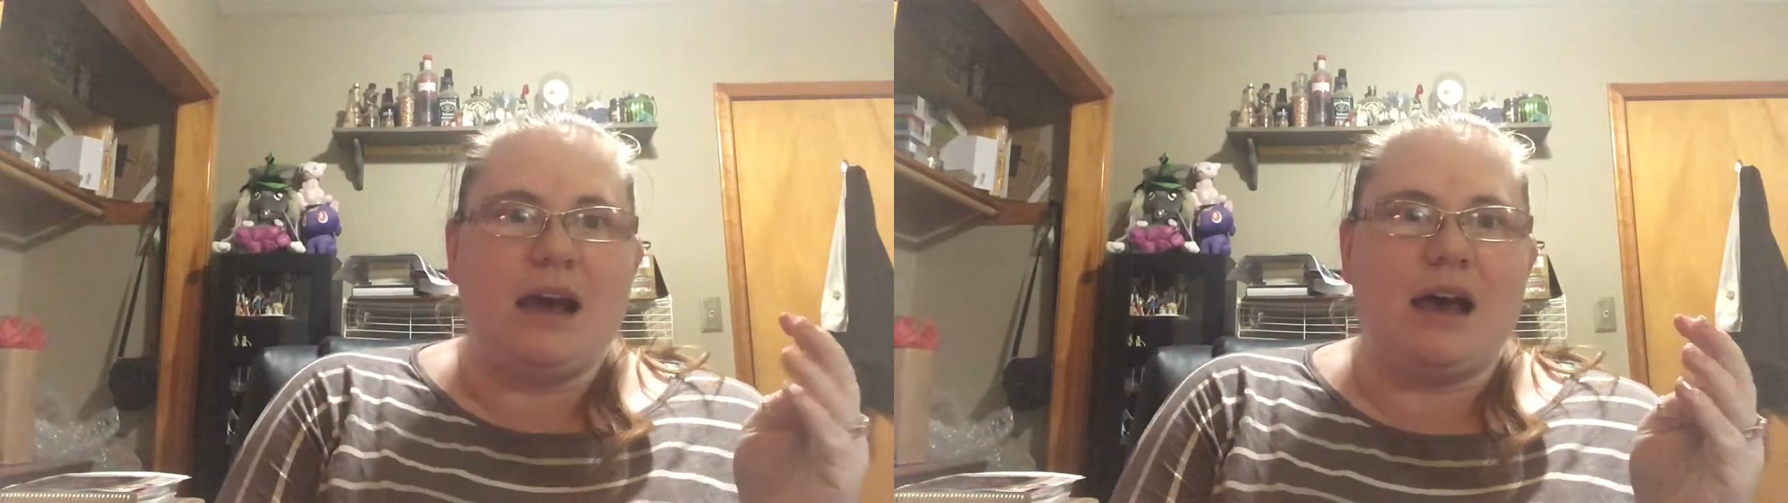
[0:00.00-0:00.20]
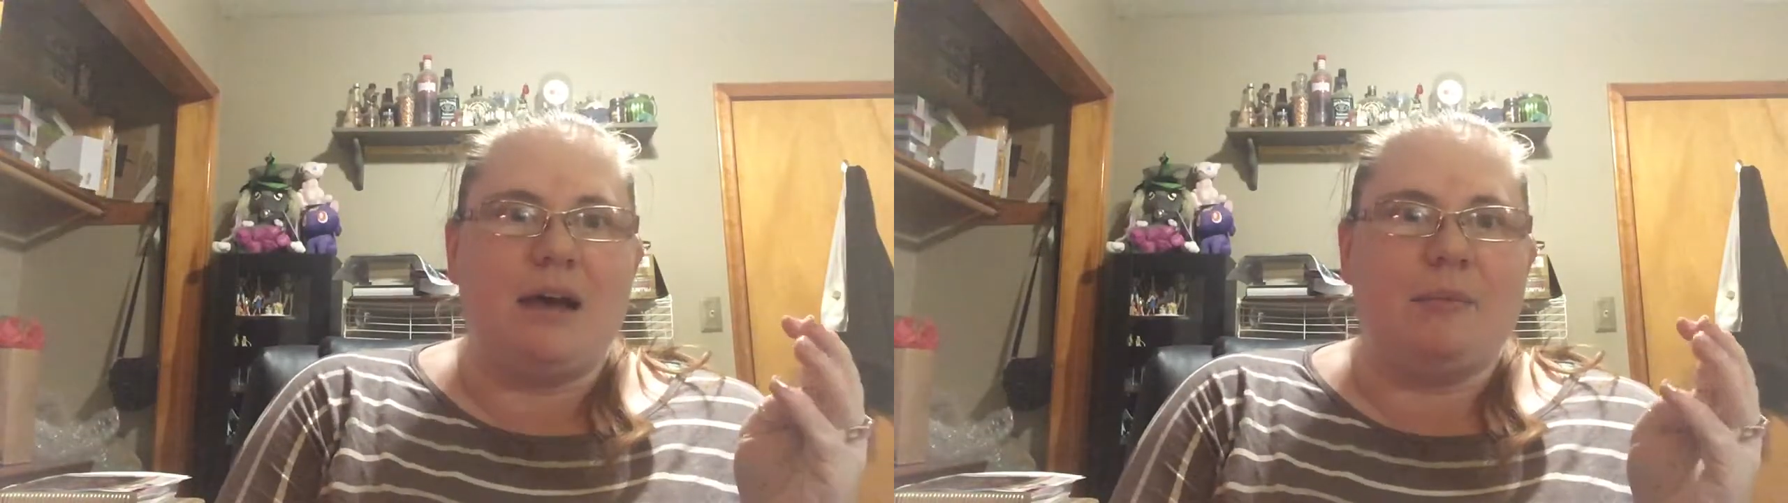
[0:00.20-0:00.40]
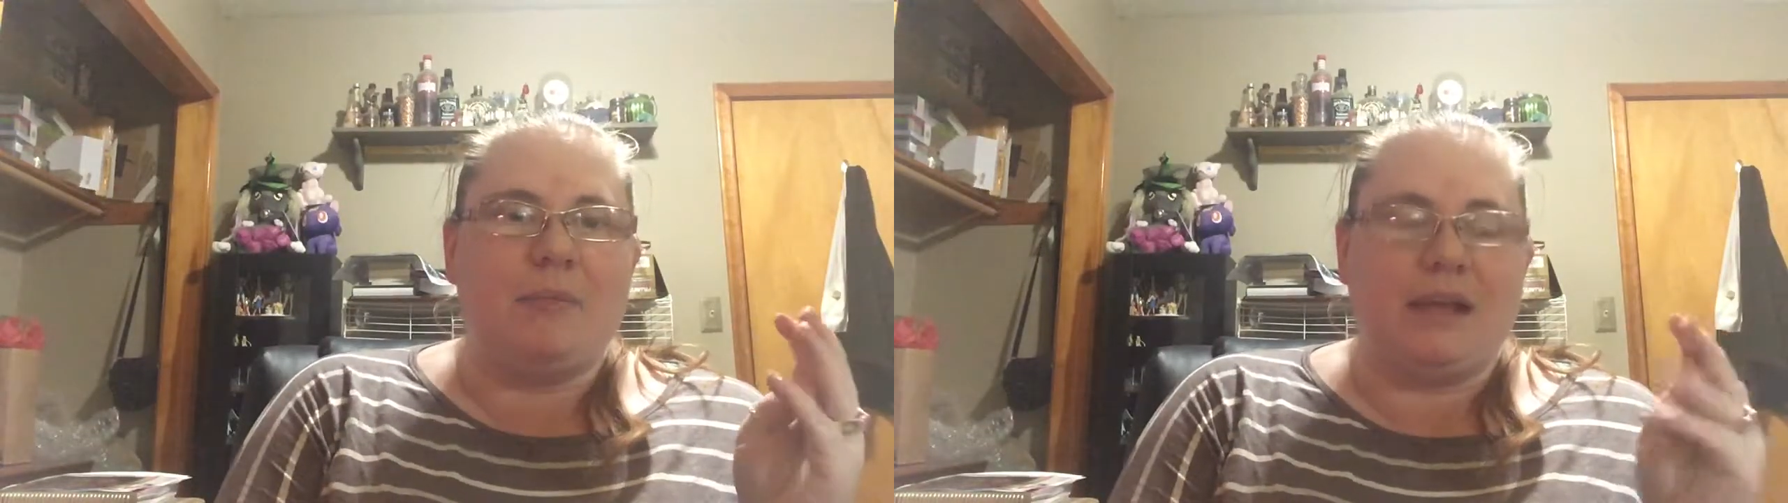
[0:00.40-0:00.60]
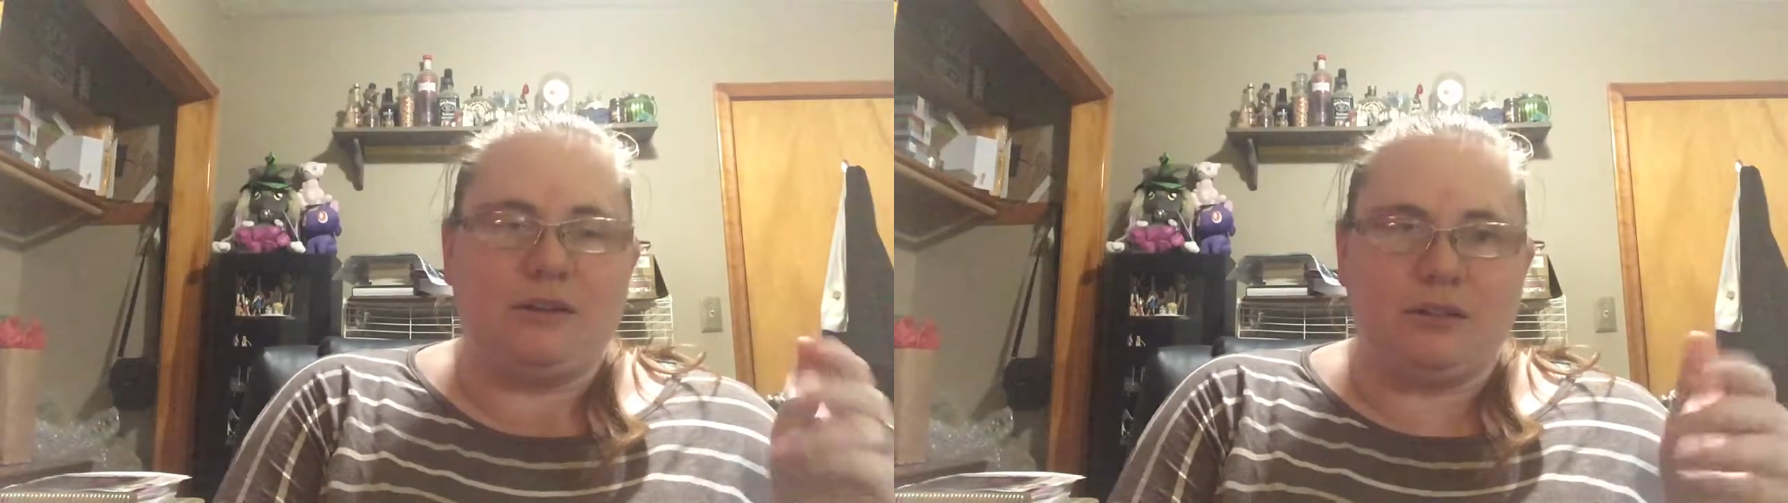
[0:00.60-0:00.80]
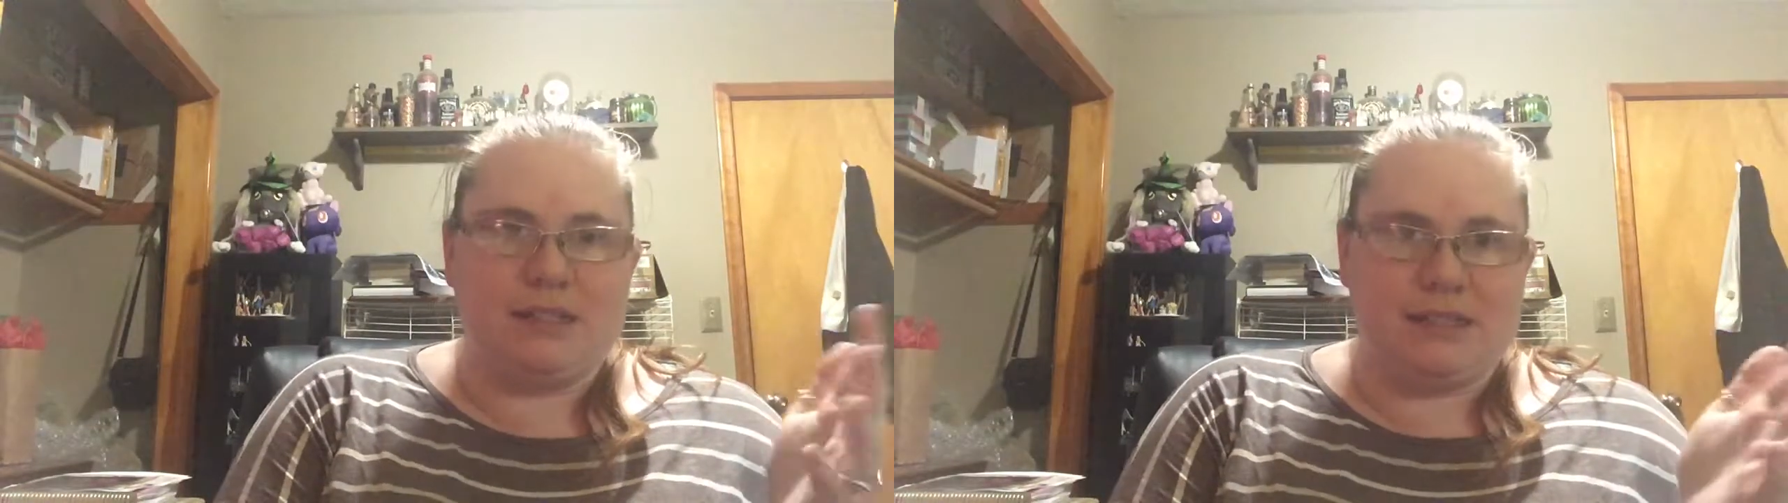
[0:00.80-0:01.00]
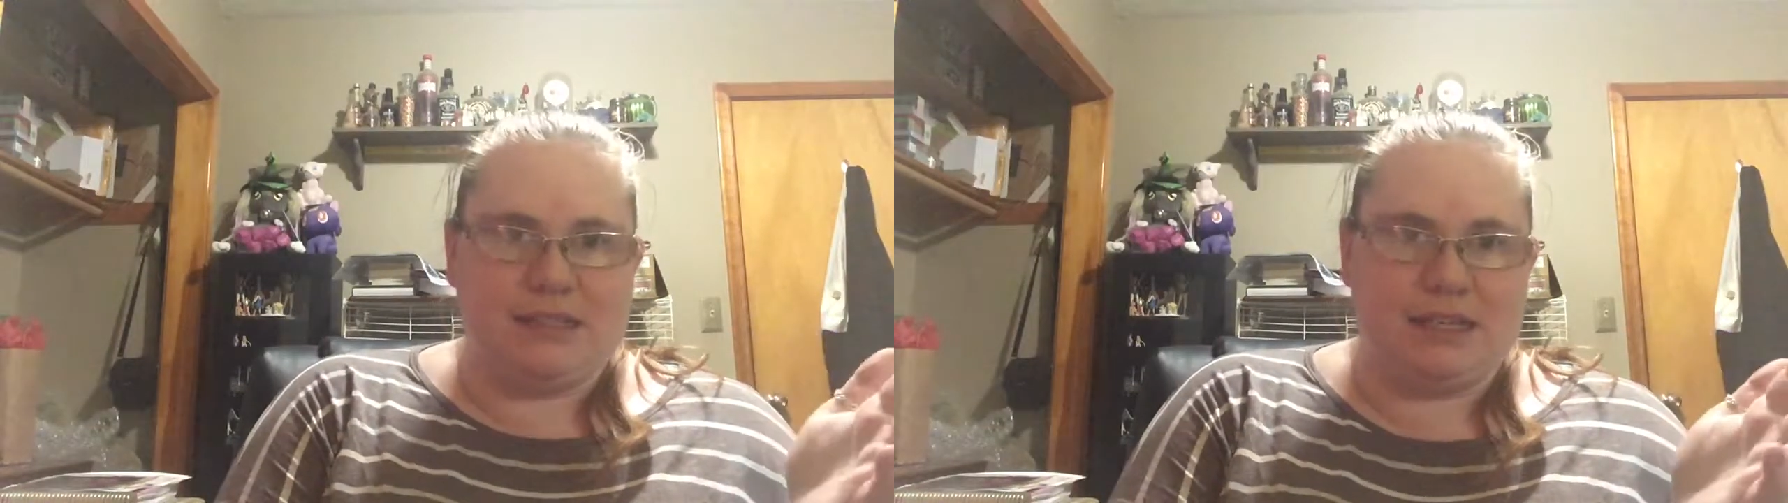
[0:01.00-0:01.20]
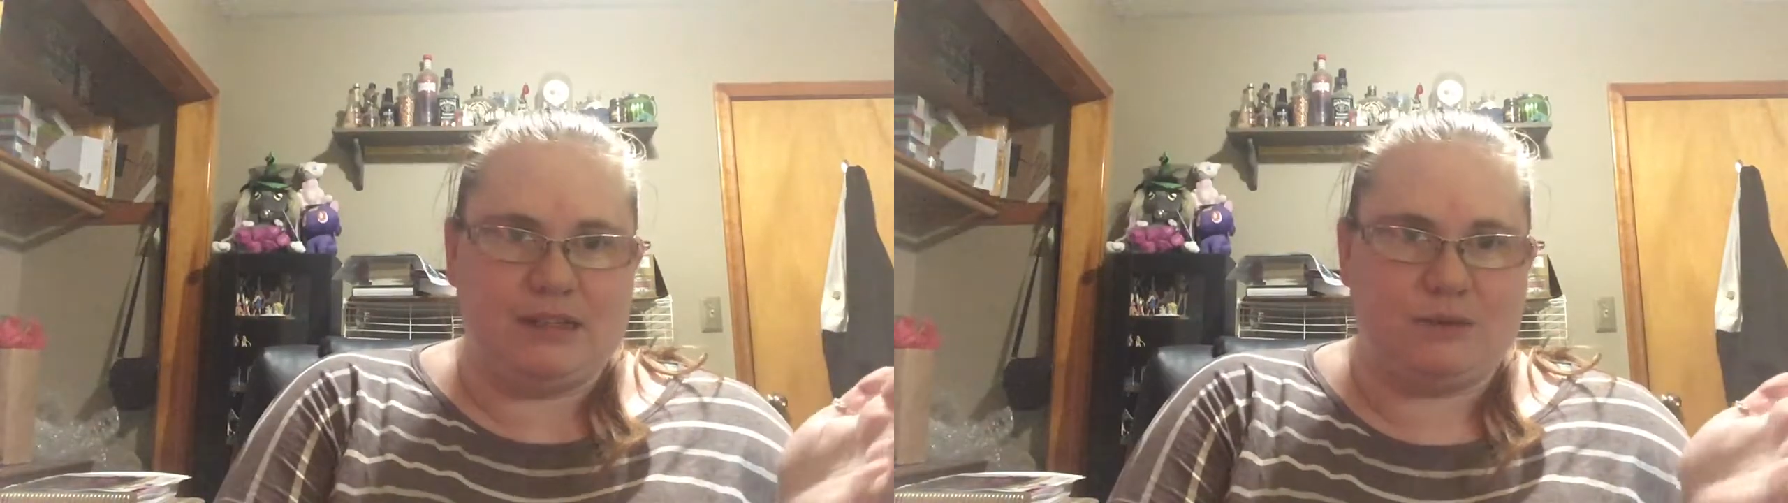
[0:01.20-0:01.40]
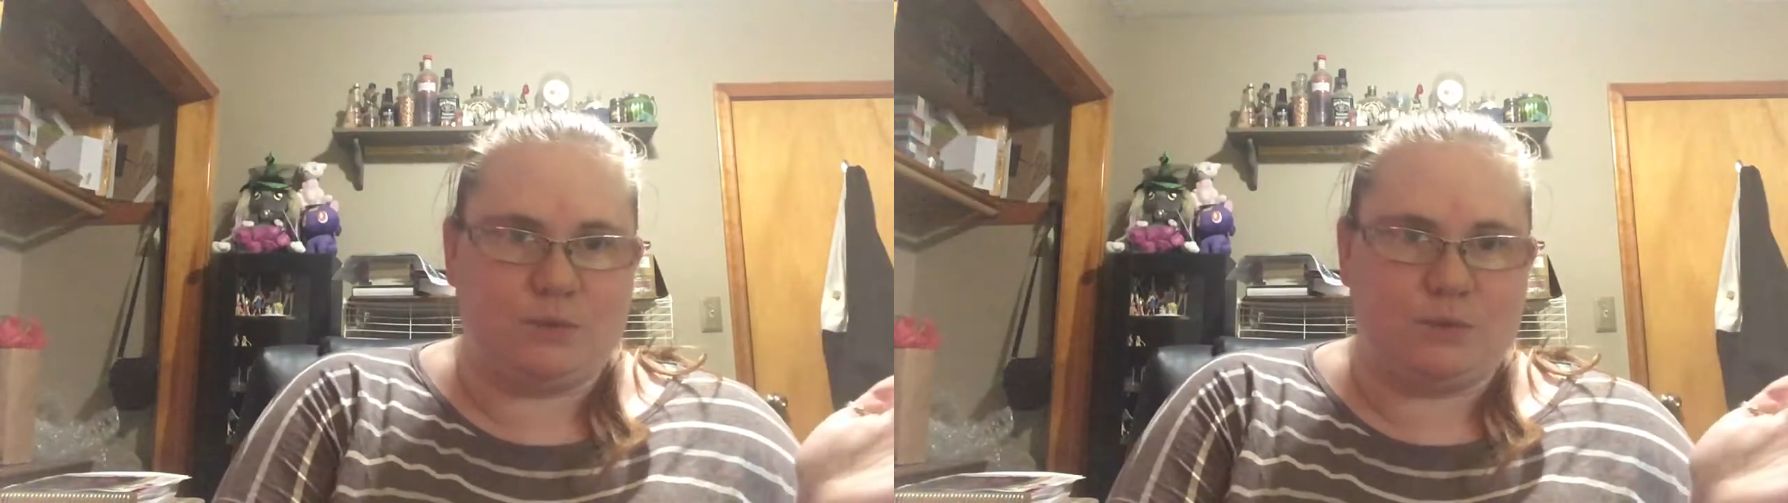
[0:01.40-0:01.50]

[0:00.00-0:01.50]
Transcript: Michael does his